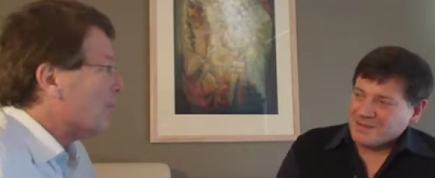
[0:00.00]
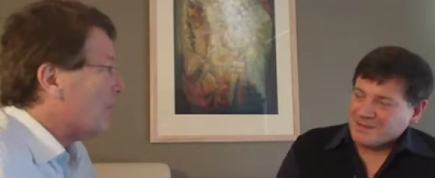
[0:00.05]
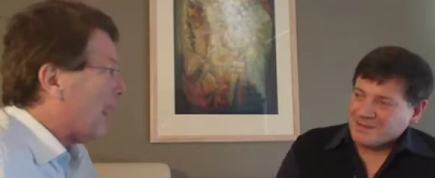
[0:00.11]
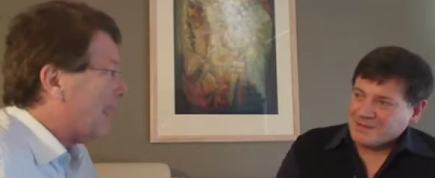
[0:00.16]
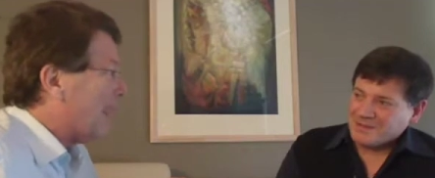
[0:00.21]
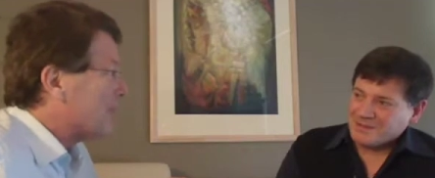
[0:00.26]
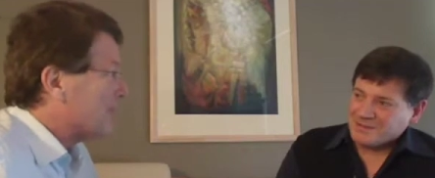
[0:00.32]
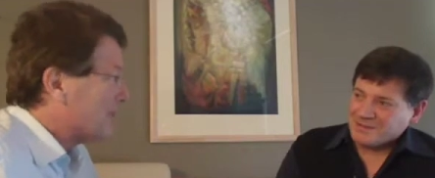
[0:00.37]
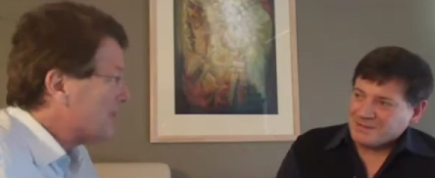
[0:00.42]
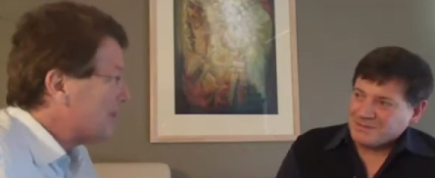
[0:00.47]

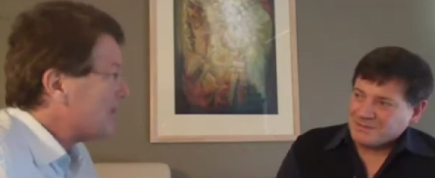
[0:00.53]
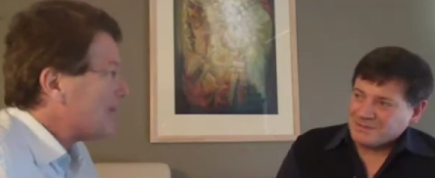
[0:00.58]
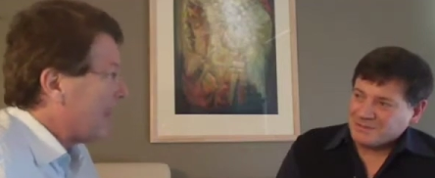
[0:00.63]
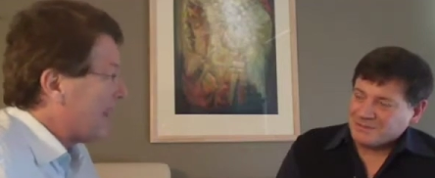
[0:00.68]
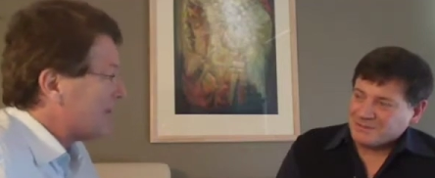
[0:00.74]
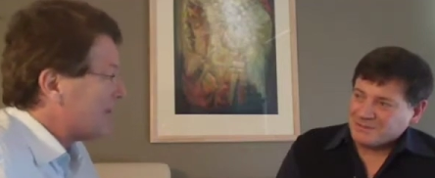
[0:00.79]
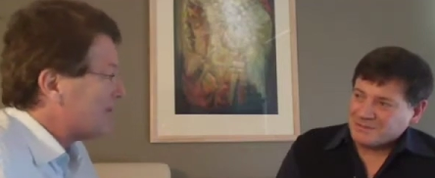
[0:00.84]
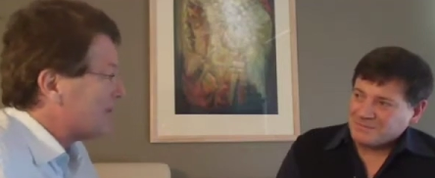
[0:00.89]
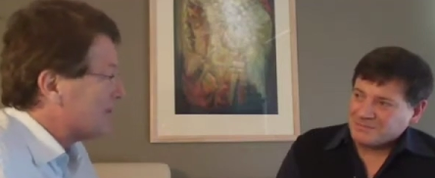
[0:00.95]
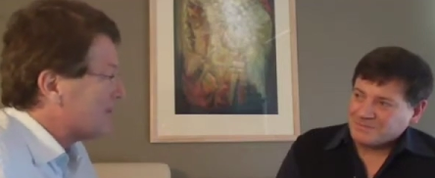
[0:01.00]
Speaker 1: this
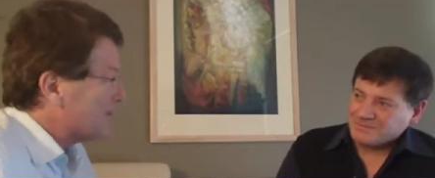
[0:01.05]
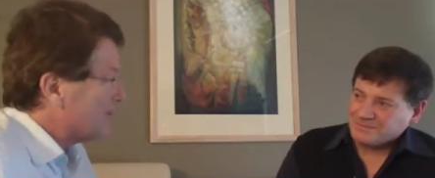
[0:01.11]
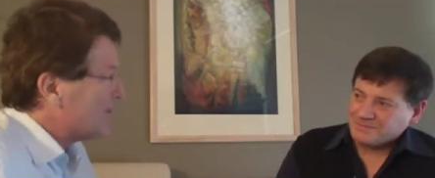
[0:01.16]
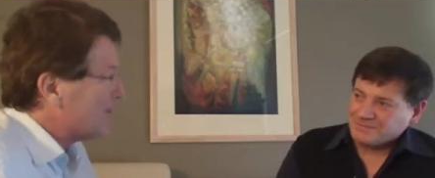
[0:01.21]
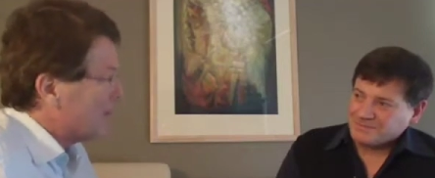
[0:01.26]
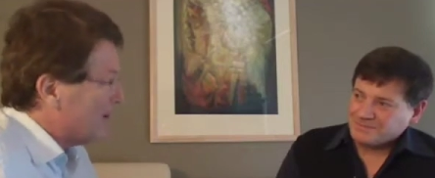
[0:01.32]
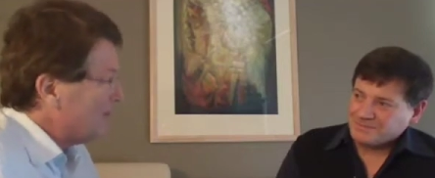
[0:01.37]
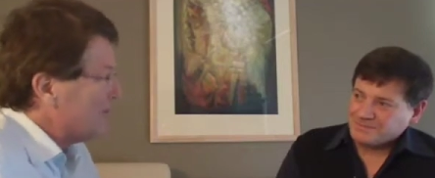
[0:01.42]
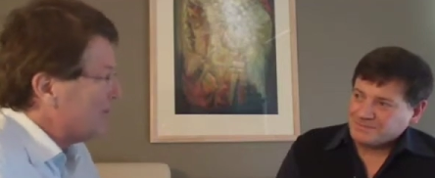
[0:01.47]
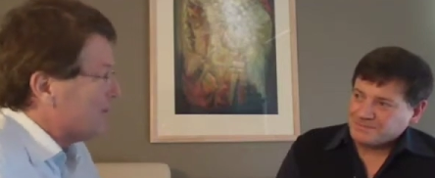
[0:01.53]
actually, this
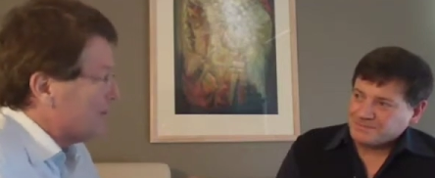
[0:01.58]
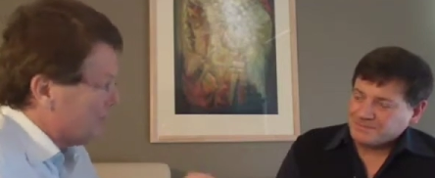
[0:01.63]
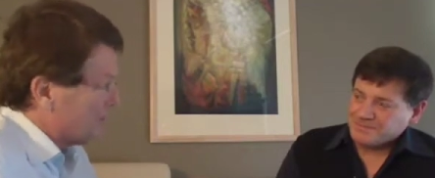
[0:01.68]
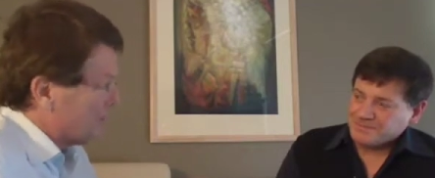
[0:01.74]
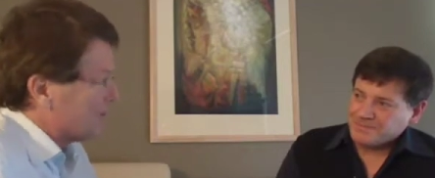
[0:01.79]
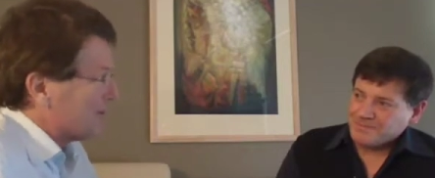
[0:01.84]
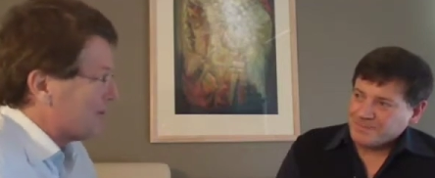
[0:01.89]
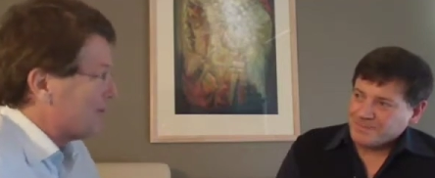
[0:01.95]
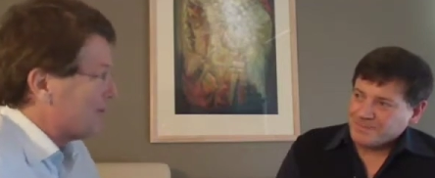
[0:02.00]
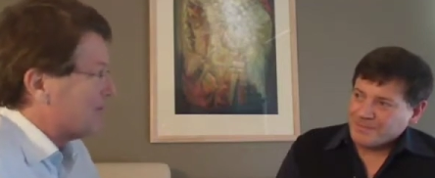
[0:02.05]
conference, which is
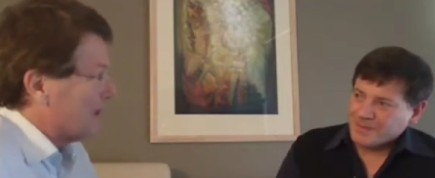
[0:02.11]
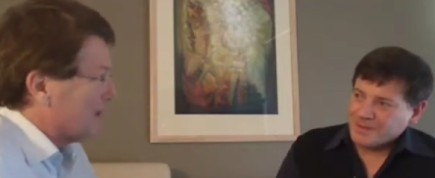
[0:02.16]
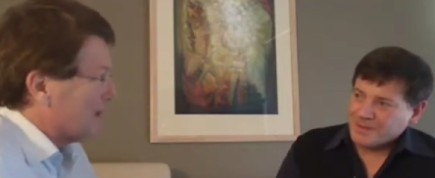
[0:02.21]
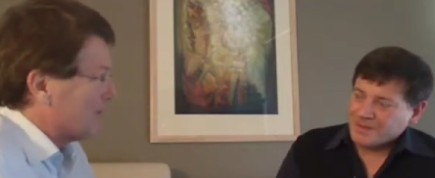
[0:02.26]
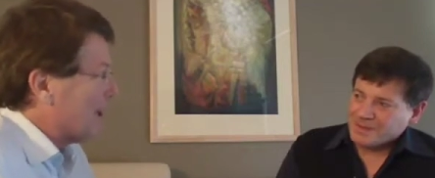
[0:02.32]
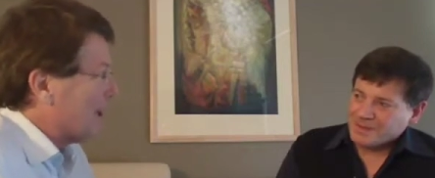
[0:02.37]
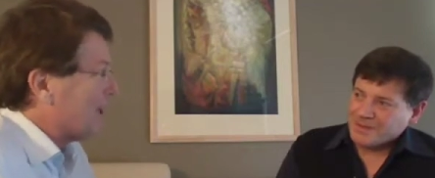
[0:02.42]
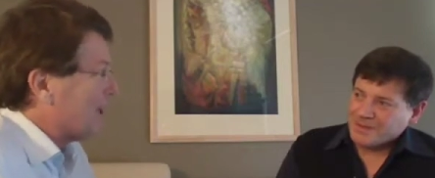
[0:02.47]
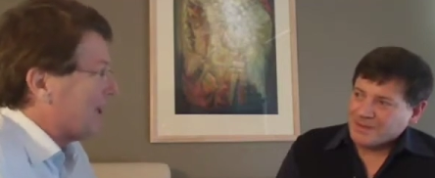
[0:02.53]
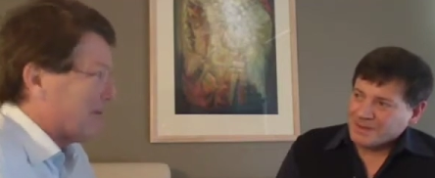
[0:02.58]
going to raise
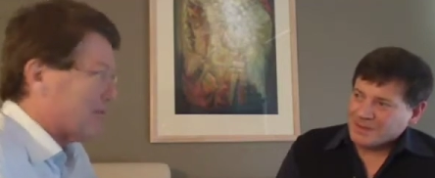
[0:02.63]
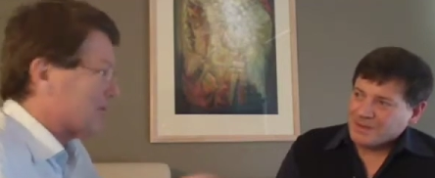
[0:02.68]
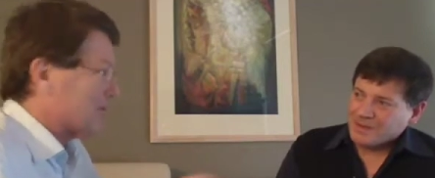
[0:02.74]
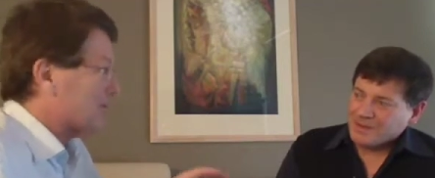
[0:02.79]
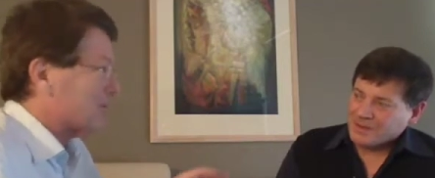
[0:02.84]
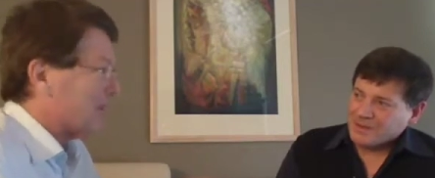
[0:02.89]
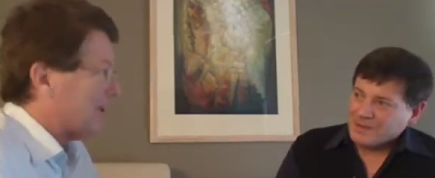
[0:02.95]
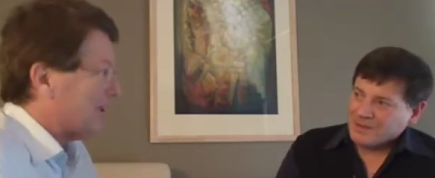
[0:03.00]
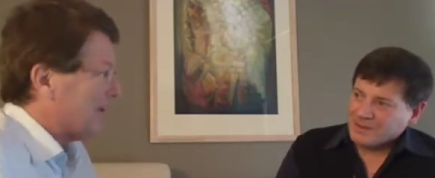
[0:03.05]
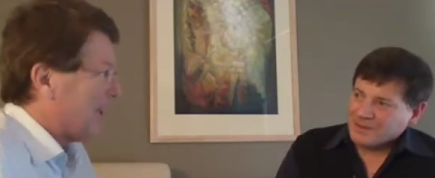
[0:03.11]
money, which is
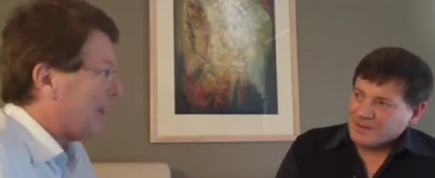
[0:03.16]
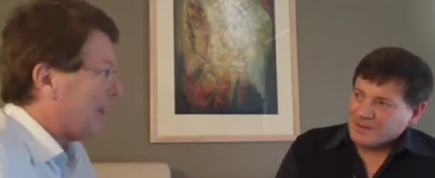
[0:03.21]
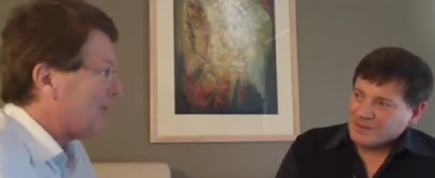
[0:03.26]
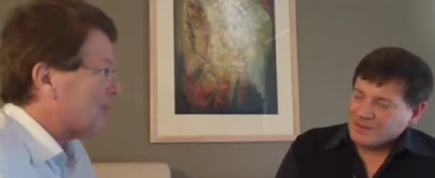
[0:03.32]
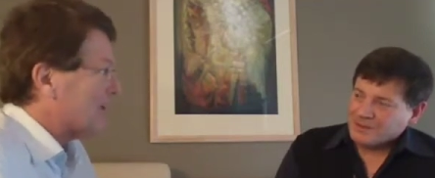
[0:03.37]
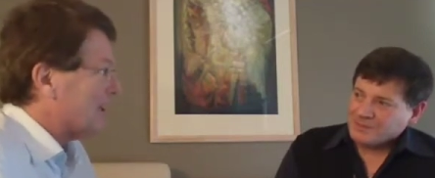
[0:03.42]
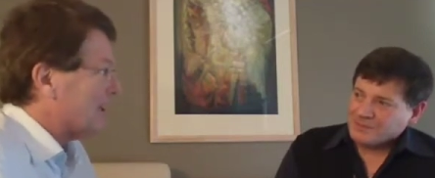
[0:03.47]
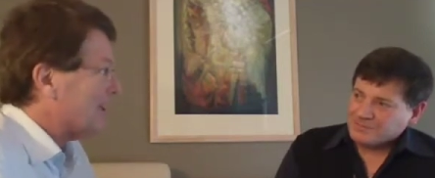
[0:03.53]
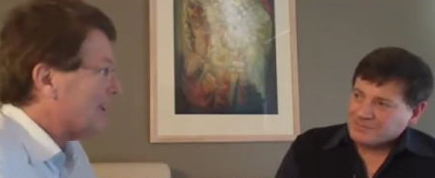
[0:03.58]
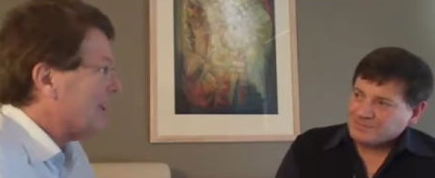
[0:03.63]
fantastic,